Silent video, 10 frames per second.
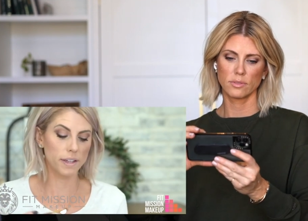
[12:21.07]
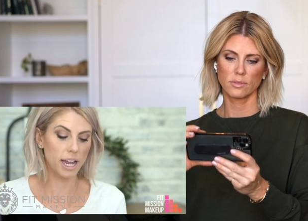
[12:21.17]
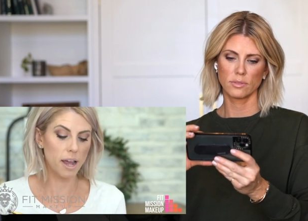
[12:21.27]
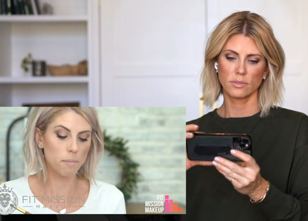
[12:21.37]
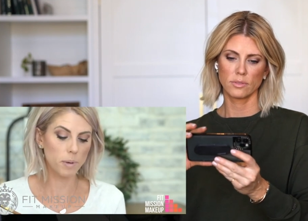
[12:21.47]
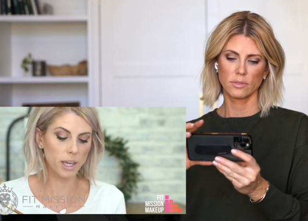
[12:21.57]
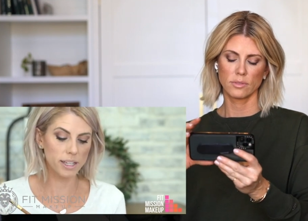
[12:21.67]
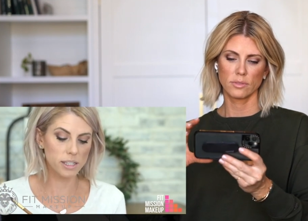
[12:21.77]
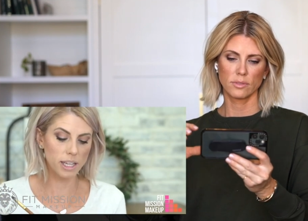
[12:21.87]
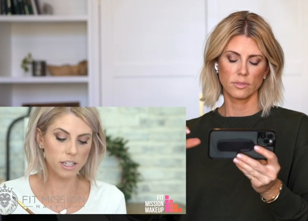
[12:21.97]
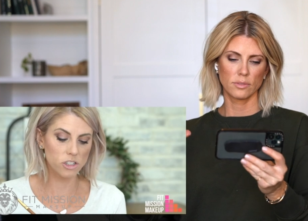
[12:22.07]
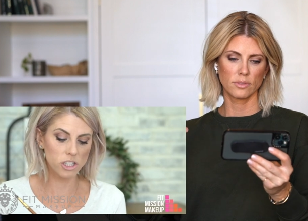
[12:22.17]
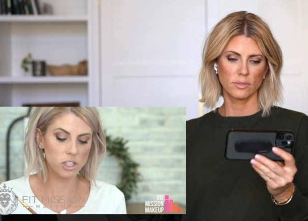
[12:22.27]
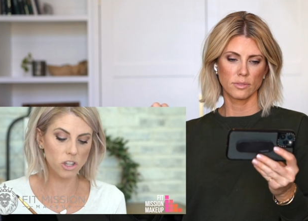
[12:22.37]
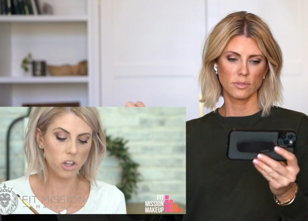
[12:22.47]
Speaker 1: the time because it
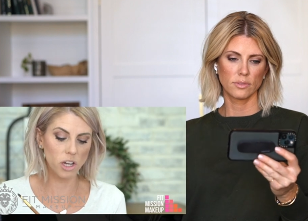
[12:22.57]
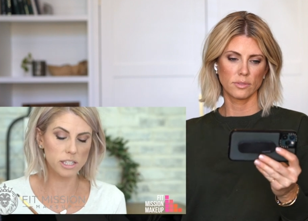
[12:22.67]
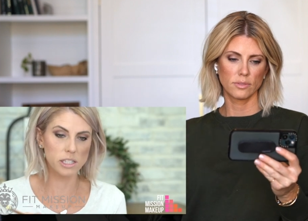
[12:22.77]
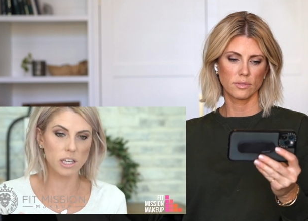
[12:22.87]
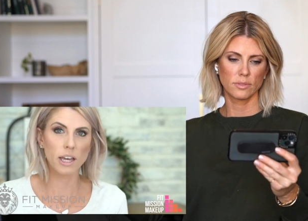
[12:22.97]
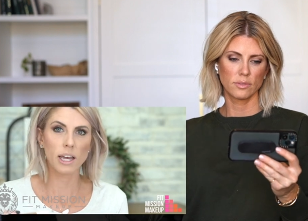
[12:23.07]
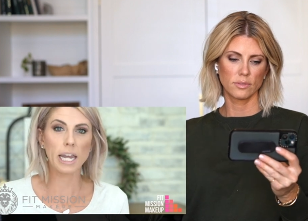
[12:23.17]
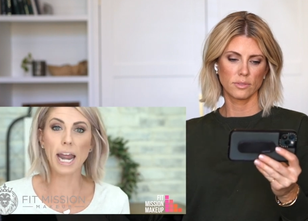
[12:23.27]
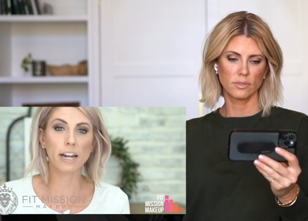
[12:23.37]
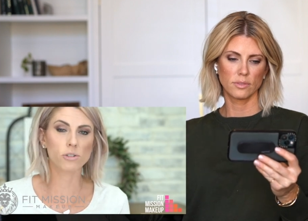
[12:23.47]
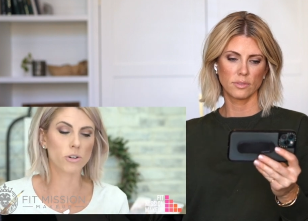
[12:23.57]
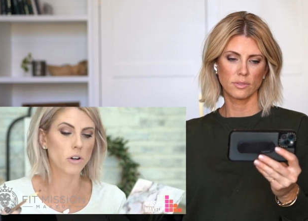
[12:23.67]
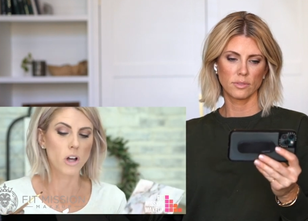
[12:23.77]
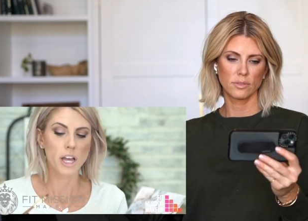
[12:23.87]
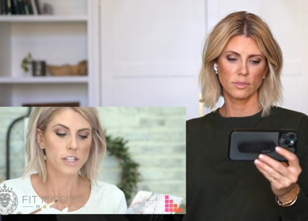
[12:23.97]
just looks
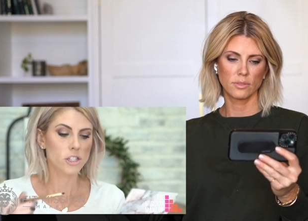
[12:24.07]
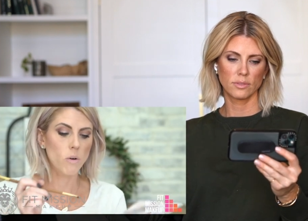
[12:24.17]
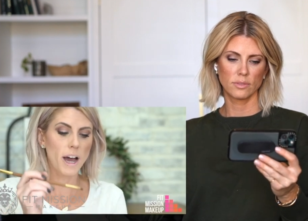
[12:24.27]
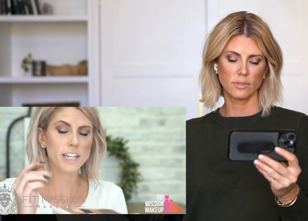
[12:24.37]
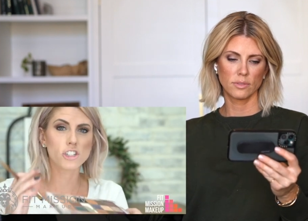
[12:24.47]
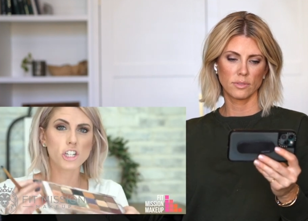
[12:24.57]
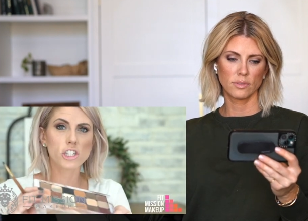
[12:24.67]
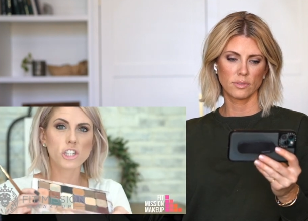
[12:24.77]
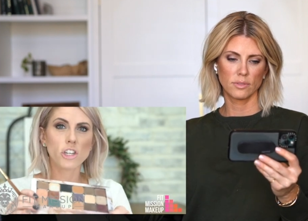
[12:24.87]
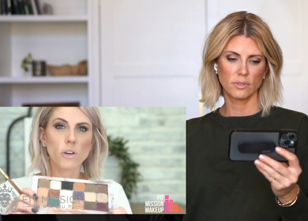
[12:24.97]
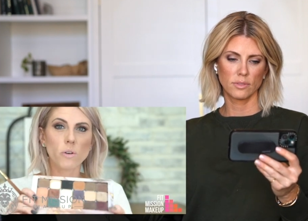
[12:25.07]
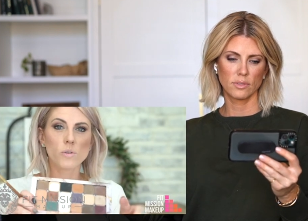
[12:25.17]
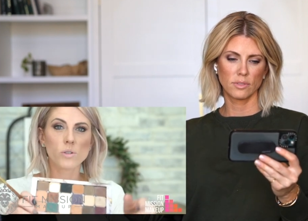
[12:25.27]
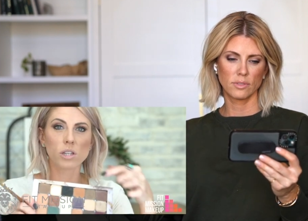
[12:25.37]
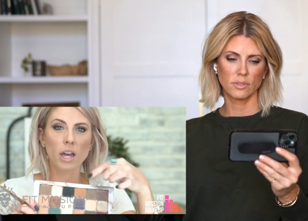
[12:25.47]
natural. So I just
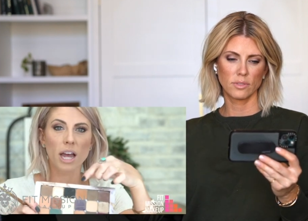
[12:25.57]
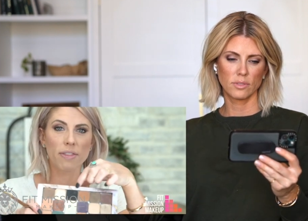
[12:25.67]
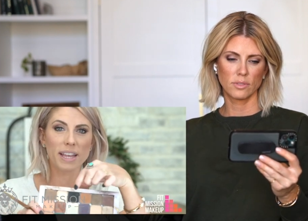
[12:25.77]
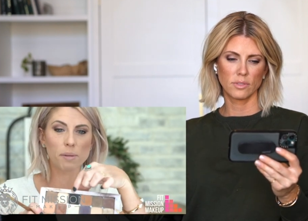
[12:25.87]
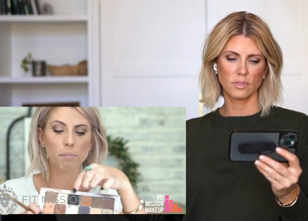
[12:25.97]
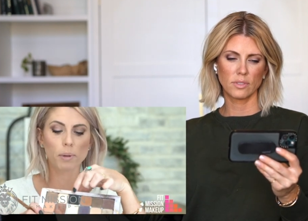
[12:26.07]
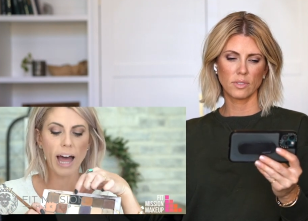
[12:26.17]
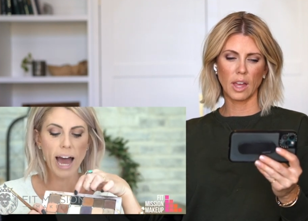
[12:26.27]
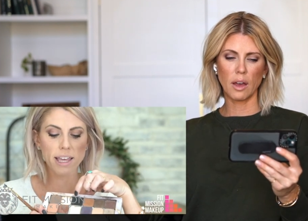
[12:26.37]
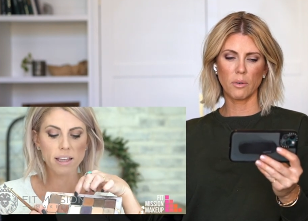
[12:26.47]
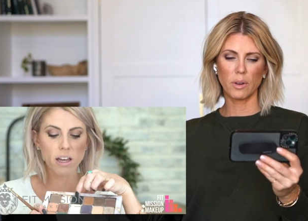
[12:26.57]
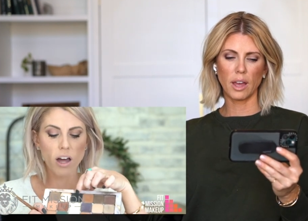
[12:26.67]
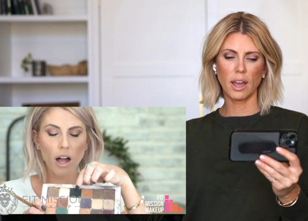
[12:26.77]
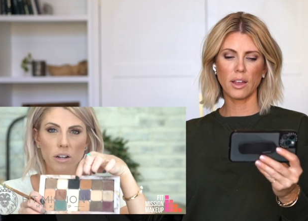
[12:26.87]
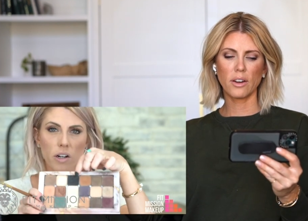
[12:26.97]
use this black color.
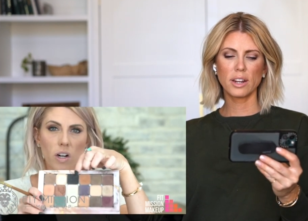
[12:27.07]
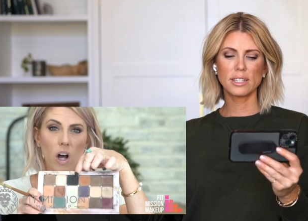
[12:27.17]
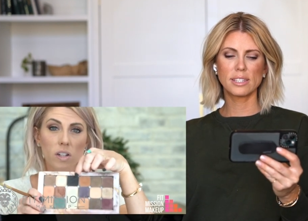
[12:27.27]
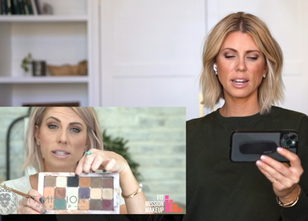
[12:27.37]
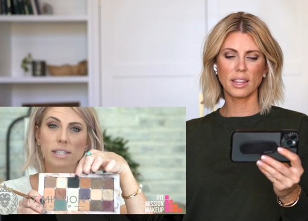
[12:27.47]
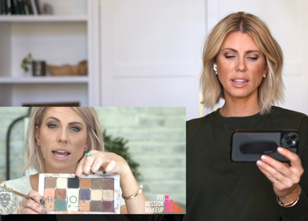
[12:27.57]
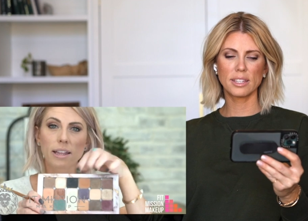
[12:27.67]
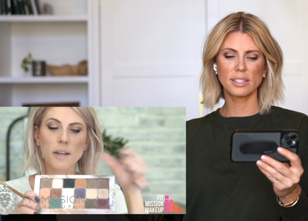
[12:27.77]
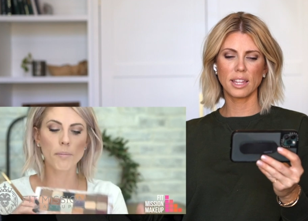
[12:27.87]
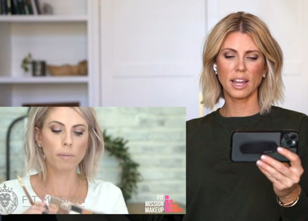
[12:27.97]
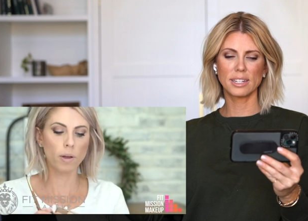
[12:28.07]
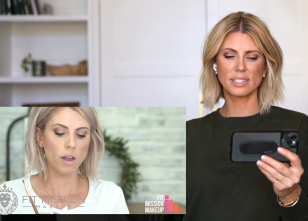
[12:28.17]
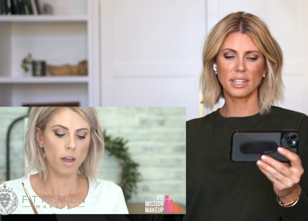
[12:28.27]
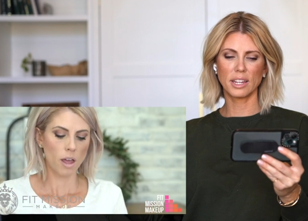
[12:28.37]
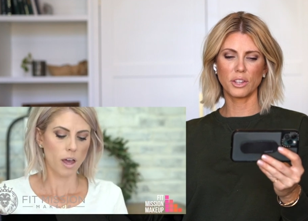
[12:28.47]
Speaker 2: I already said in this that I
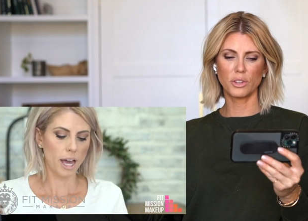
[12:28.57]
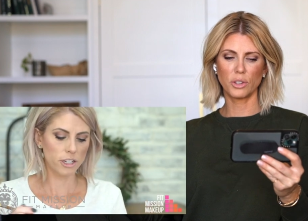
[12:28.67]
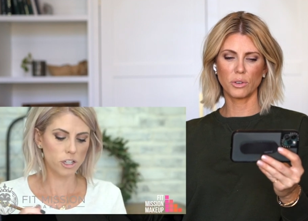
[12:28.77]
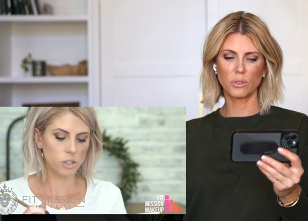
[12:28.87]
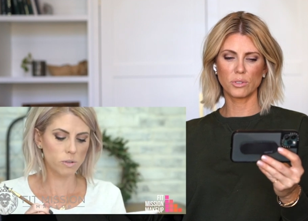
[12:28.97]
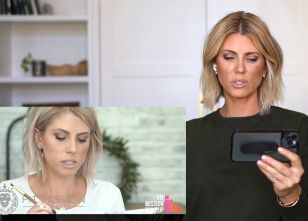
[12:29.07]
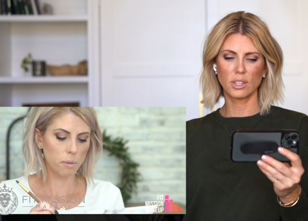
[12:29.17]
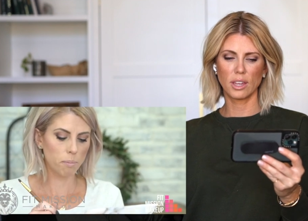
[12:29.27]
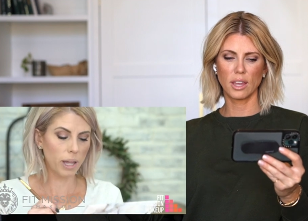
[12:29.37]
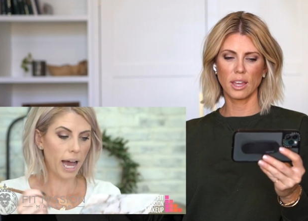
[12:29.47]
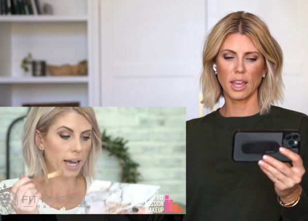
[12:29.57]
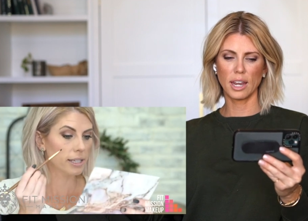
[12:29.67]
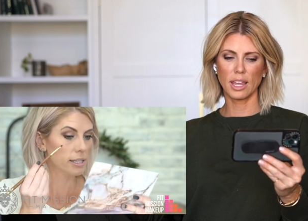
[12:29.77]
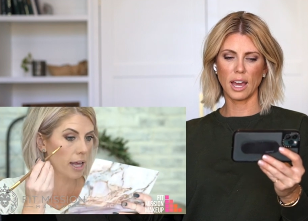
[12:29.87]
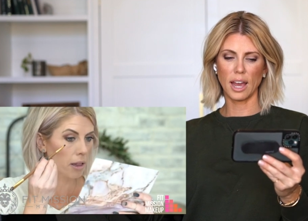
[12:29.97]
didn't use
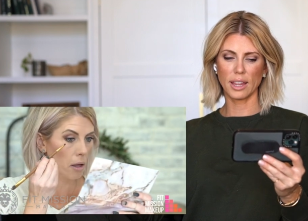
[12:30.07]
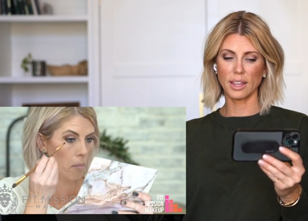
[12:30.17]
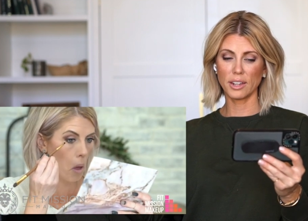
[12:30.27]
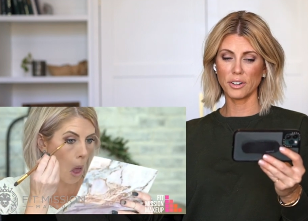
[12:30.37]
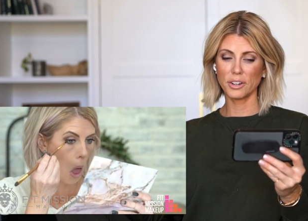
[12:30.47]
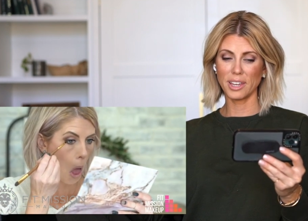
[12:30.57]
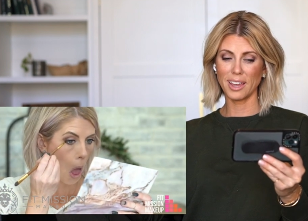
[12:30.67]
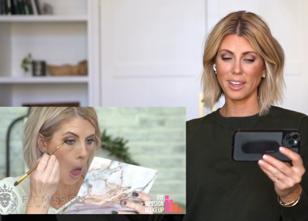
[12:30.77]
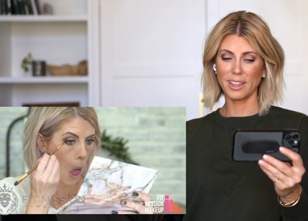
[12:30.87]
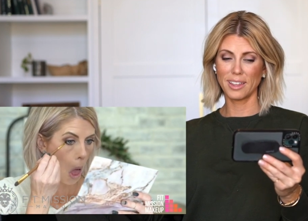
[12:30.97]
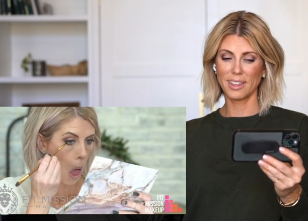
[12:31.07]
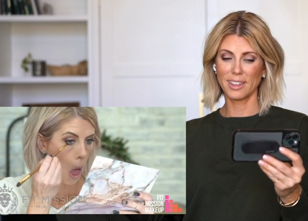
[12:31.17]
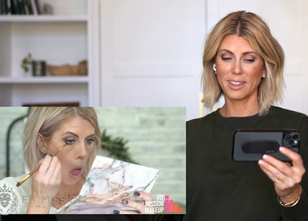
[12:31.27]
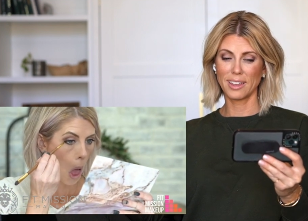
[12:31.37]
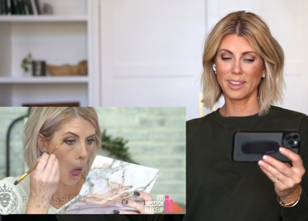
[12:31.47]
any eyeliner yet.
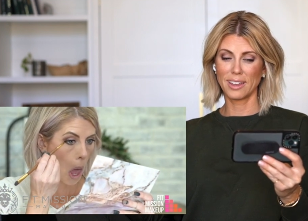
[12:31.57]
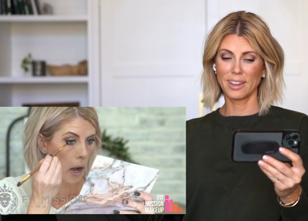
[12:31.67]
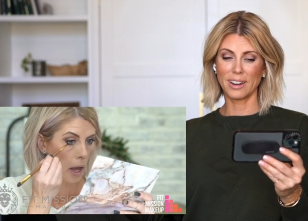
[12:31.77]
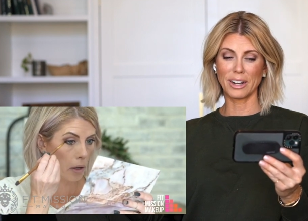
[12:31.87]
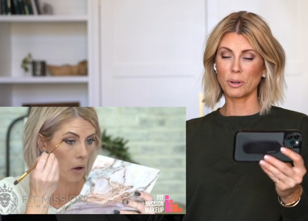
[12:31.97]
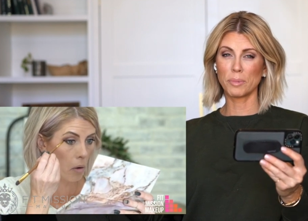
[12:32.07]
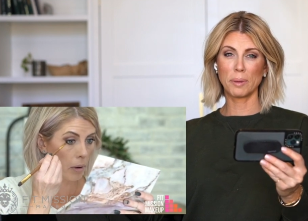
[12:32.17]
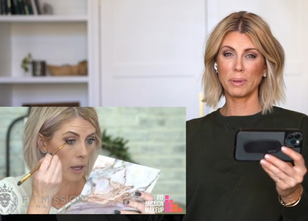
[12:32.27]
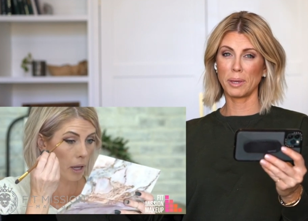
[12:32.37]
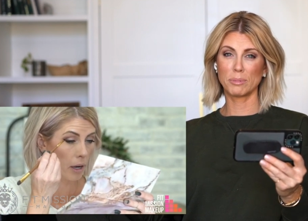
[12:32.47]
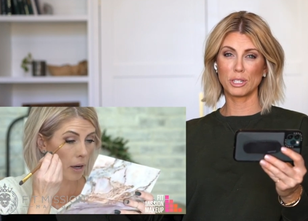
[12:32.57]
Or maybe I'm